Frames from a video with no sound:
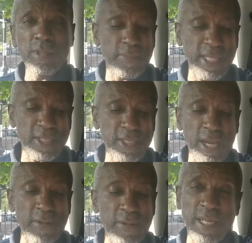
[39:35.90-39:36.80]
discourage
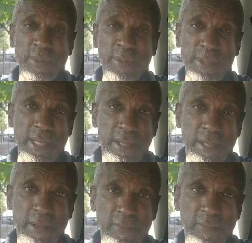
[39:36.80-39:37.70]
anybody
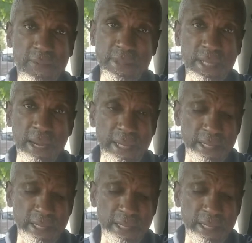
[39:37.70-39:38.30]
from starting,